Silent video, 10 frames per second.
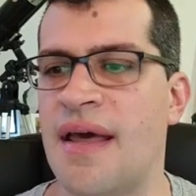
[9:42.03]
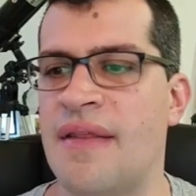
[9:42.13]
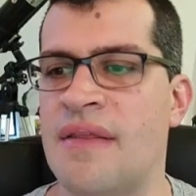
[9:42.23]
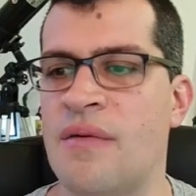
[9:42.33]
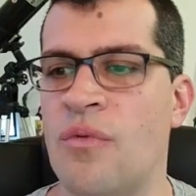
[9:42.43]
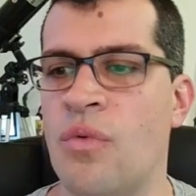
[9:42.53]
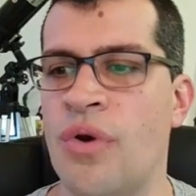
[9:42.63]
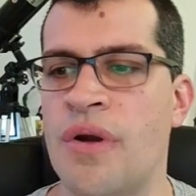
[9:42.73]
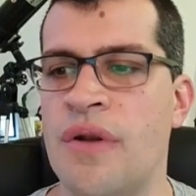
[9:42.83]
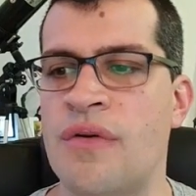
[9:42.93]
the
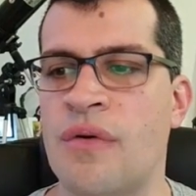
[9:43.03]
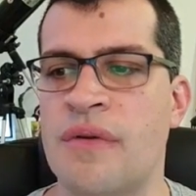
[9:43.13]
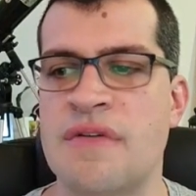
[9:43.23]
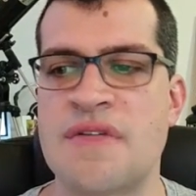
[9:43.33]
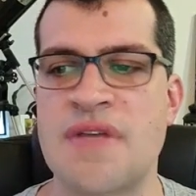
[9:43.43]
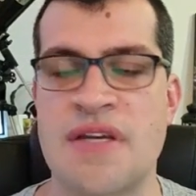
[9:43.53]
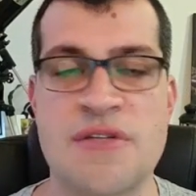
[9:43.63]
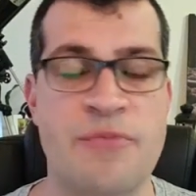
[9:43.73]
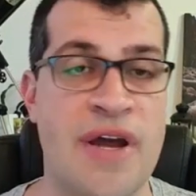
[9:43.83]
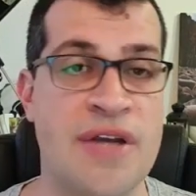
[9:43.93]
word or this
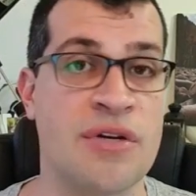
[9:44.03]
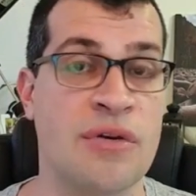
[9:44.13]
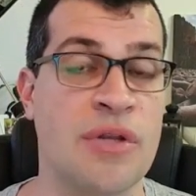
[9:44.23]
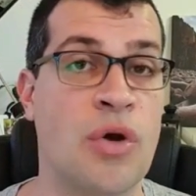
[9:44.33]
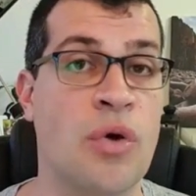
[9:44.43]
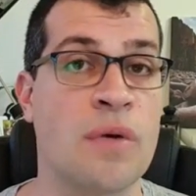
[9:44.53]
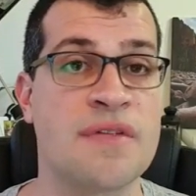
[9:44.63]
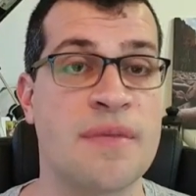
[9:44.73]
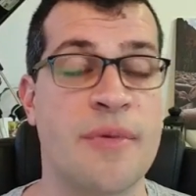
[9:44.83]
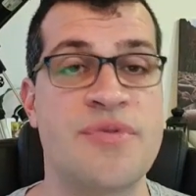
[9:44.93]
expression or the
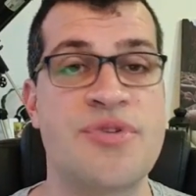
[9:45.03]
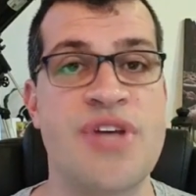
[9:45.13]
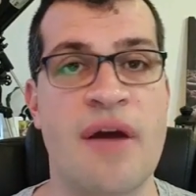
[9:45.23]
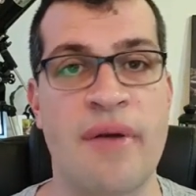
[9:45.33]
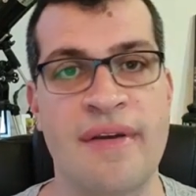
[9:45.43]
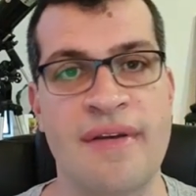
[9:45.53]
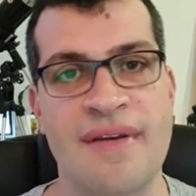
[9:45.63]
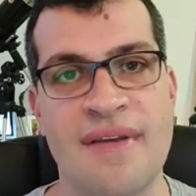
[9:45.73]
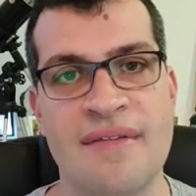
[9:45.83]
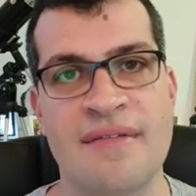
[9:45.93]
concept of charity
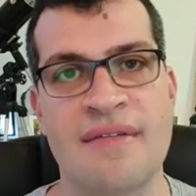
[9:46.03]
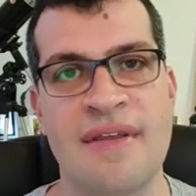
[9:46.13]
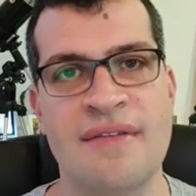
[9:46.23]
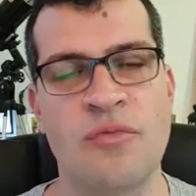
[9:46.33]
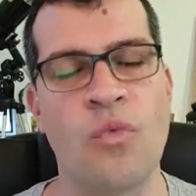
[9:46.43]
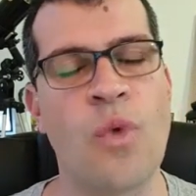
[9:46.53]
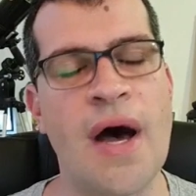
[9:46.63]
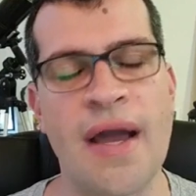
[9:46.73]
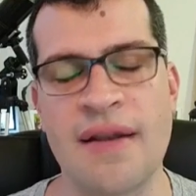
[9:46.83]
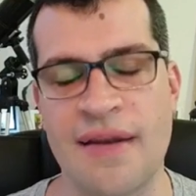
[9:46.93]
is
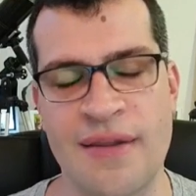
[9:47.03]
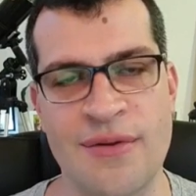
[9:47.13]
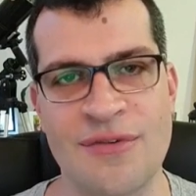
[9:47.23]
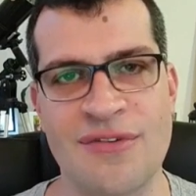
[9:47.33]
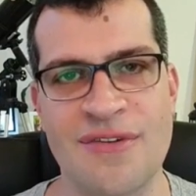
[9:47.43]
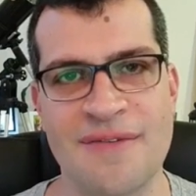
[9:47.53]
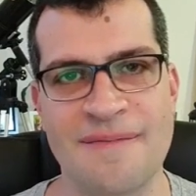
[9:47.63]
widely used.